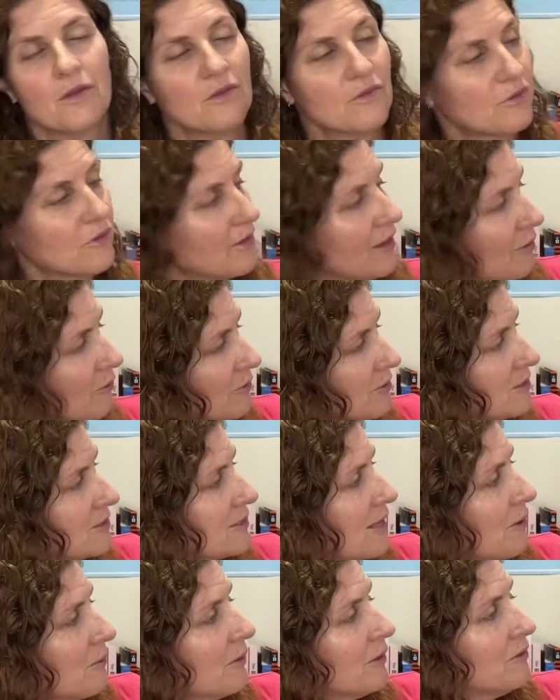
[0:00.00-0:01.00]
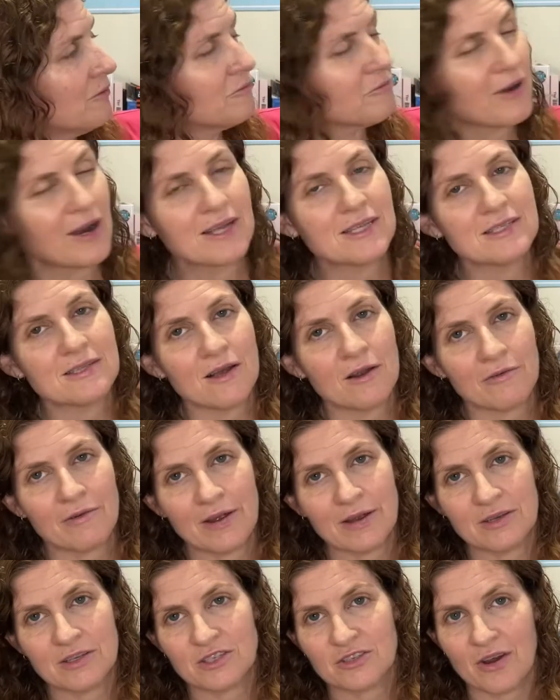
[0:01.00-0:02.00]
So that was that one, Race
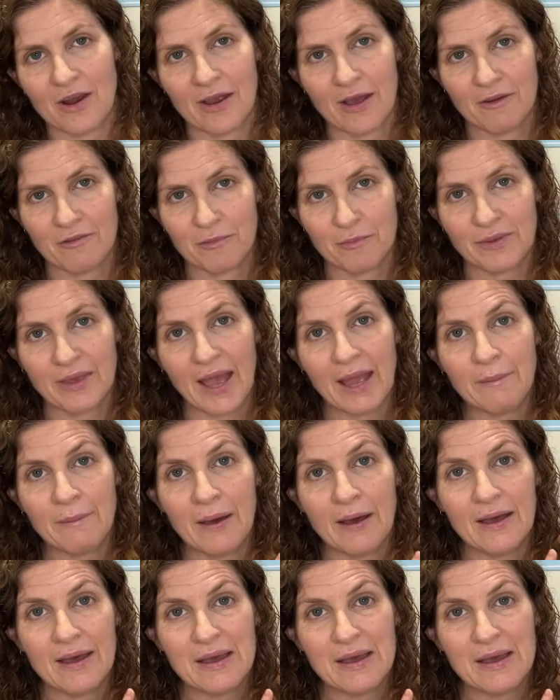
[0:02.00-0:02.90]
Around Australia from Kmart.